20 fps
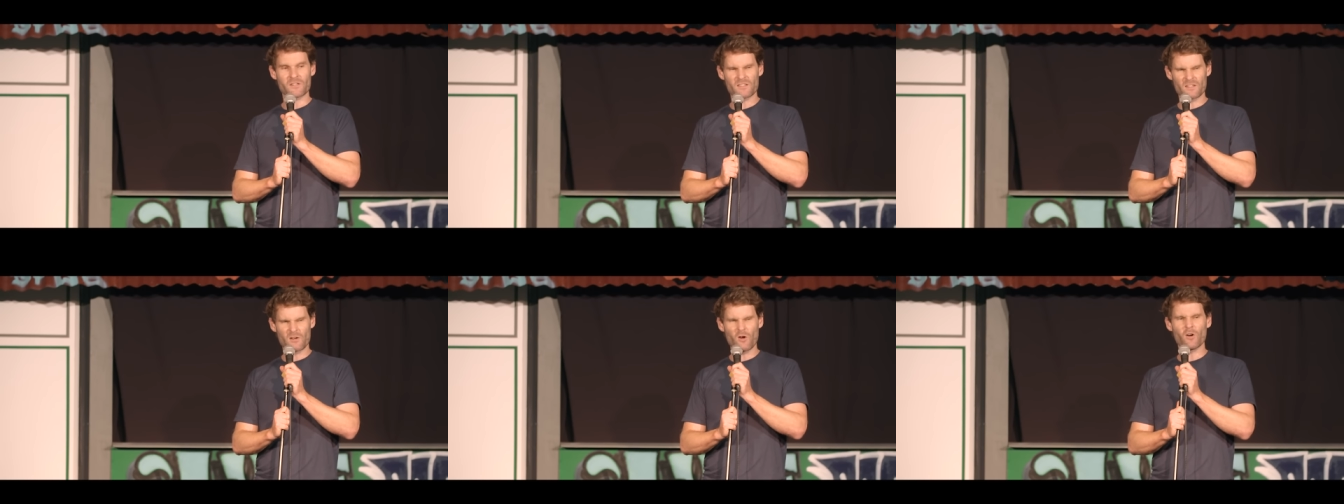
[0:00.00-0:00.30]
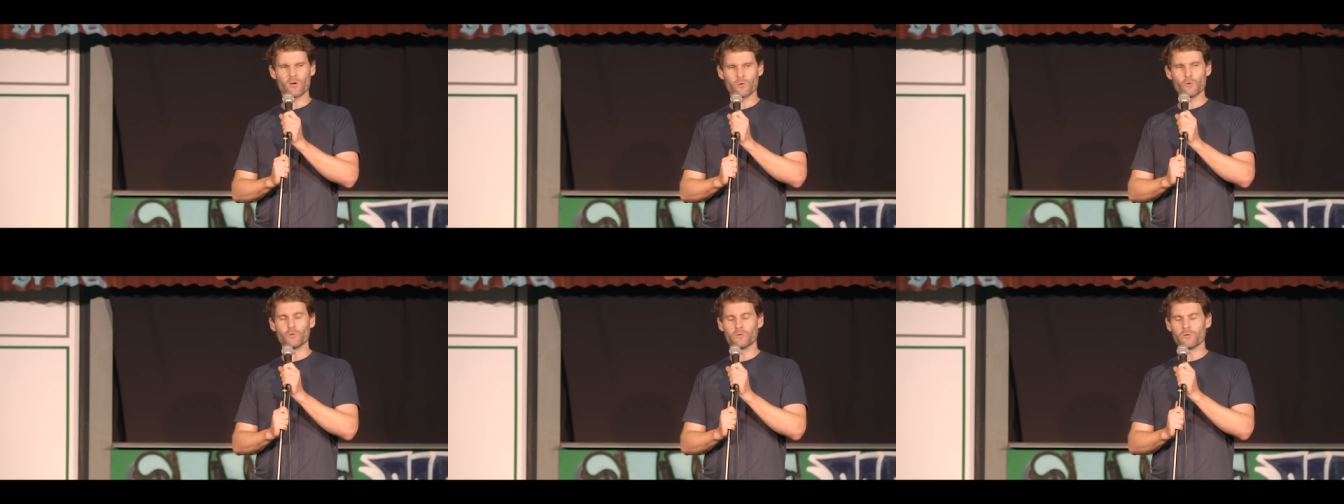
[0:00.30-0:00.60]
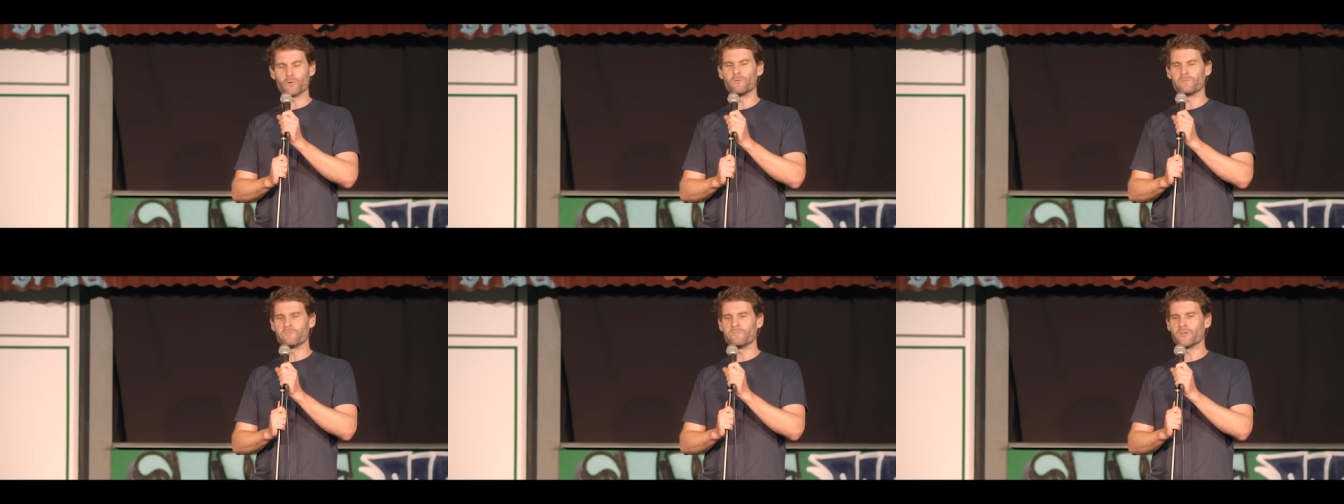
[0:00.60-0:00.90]
They say, "Oh,
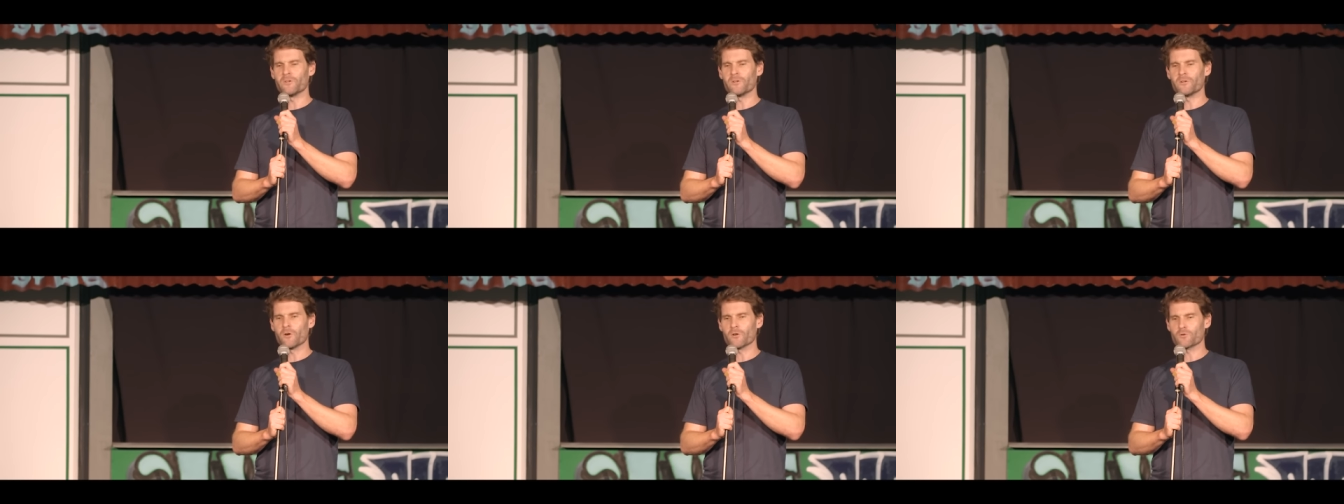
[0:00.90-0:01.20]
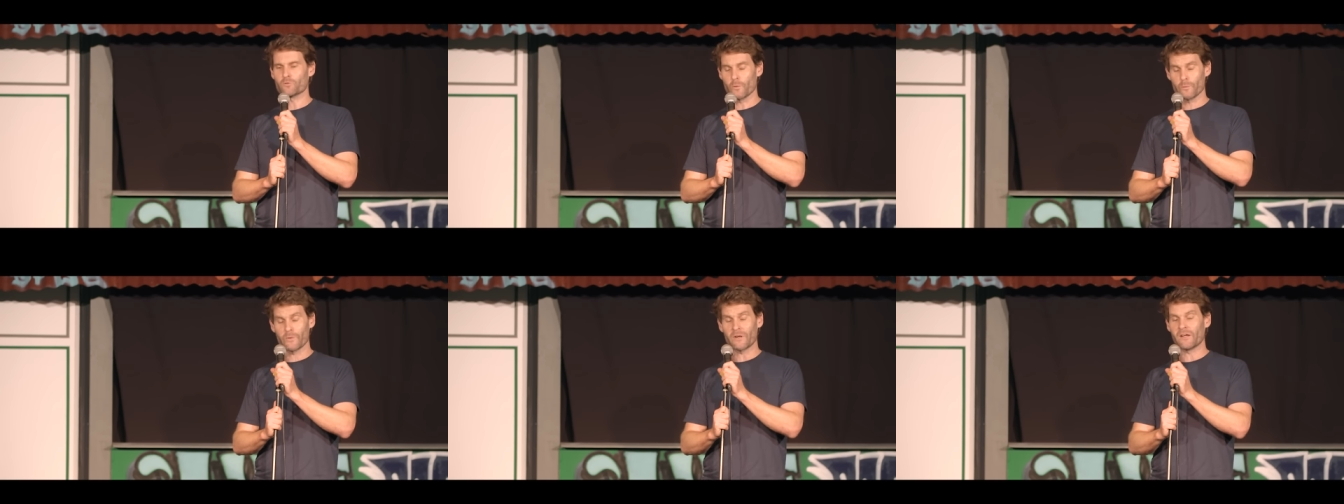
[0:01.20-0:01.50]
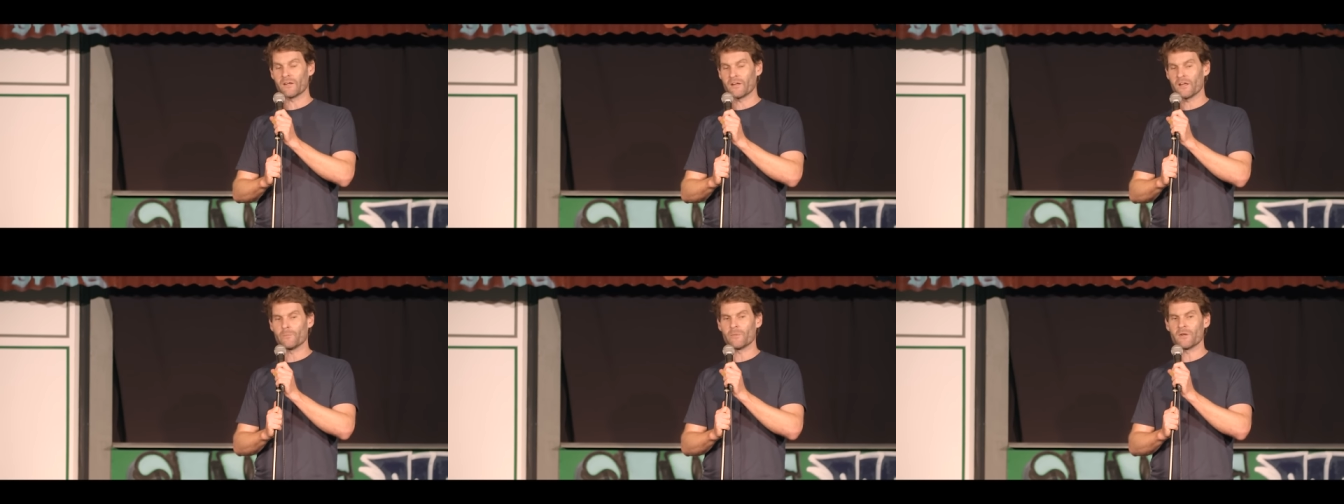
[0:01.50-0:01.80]
good, good for you guys. We're
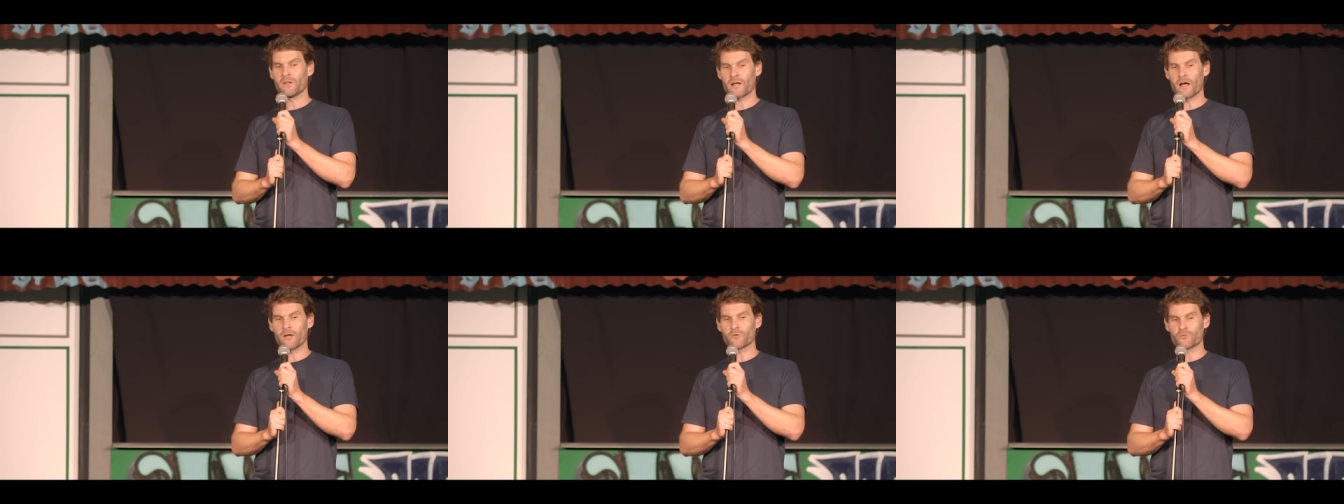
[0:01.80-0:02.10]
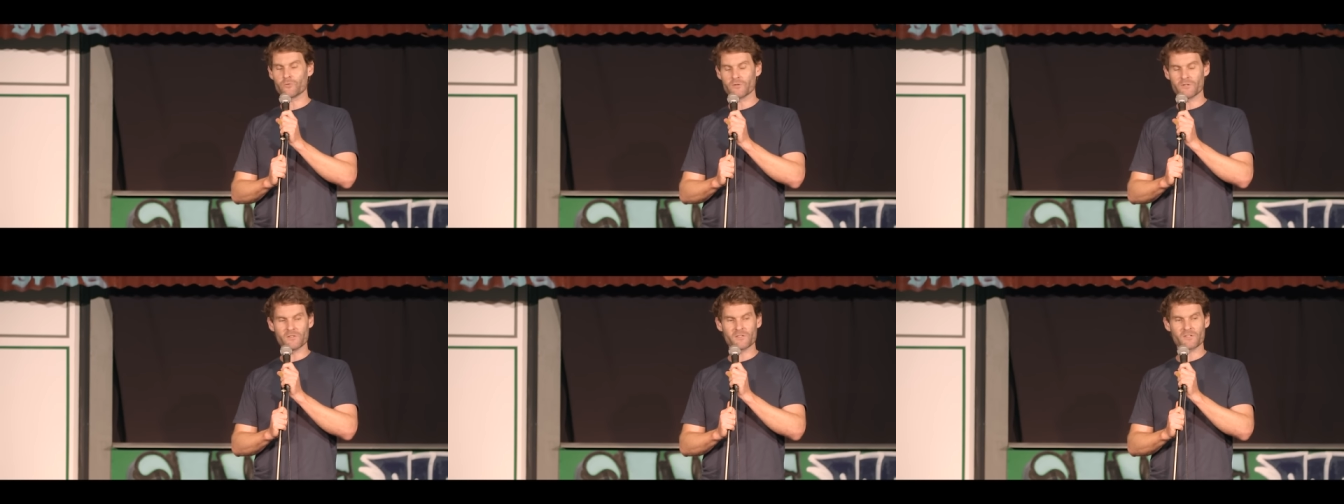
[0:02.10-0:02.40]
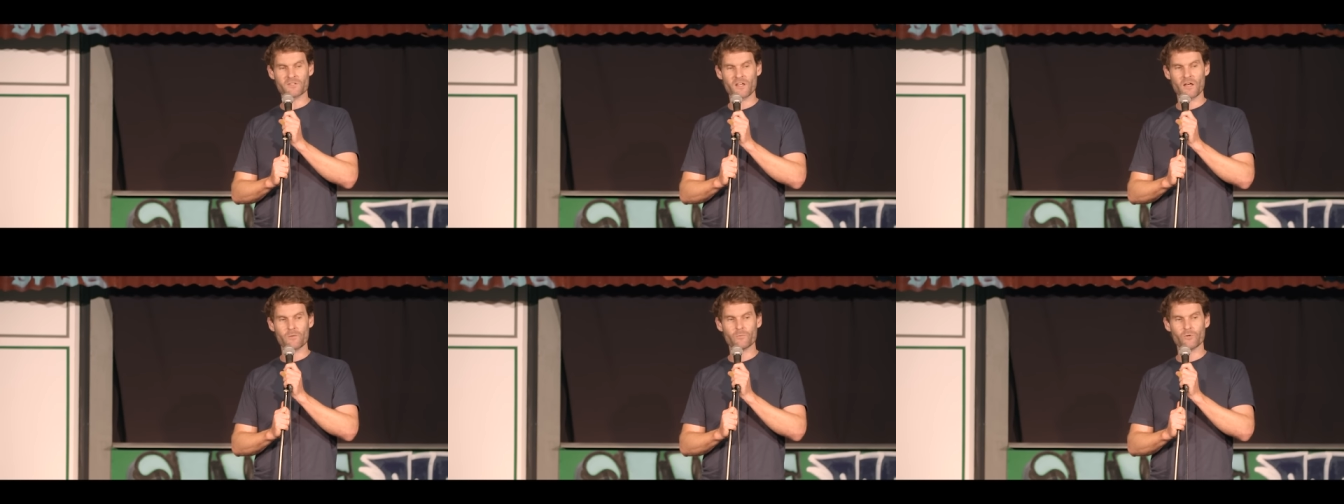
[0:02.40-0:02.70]
bringing hippie culture into the
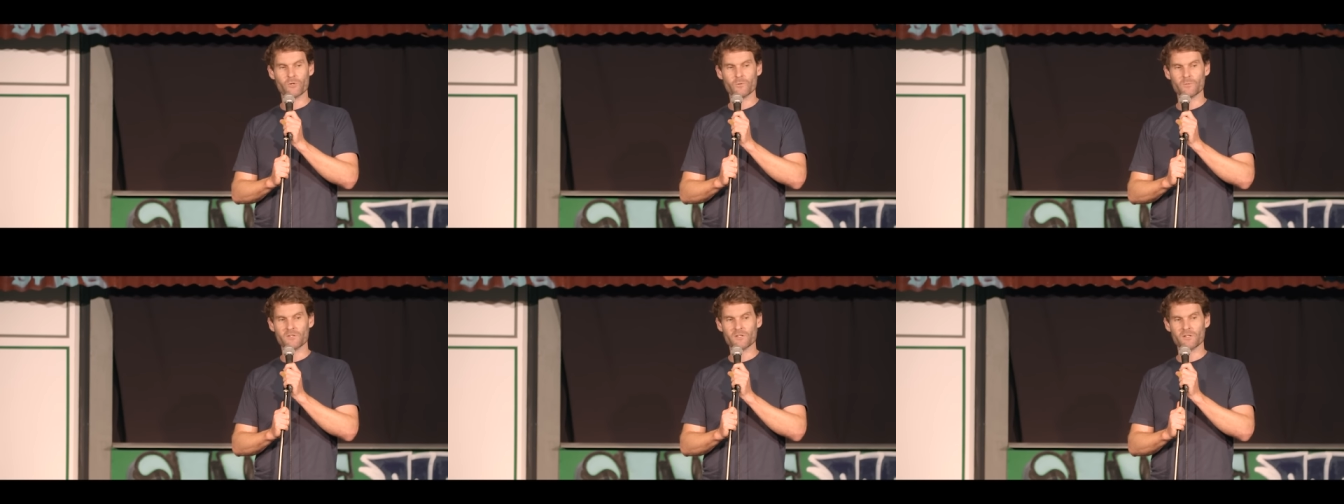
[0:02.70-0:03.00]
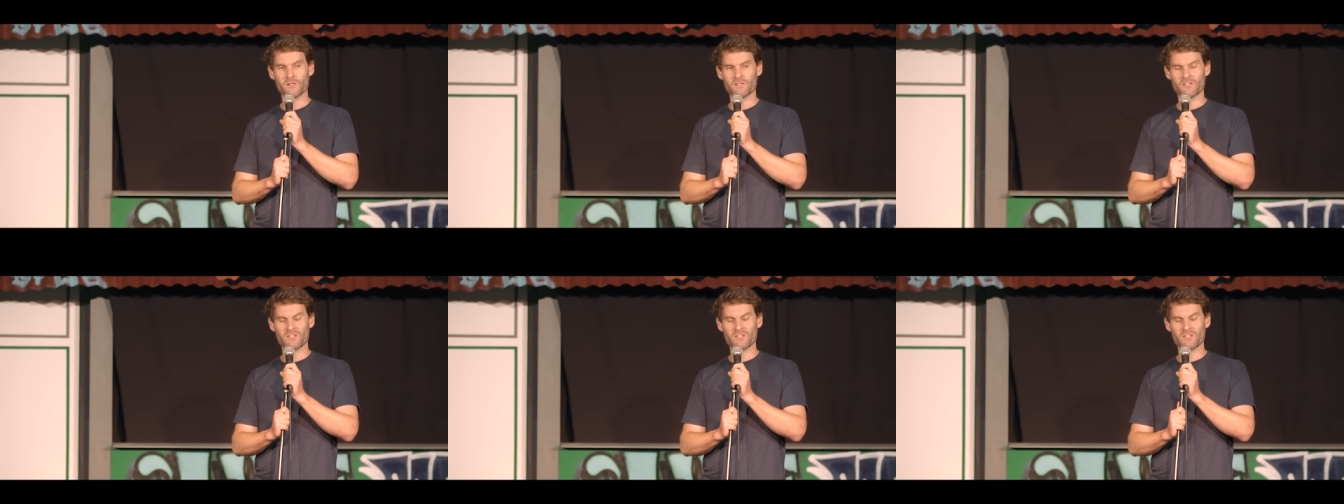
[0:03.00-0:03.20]
suburbs here.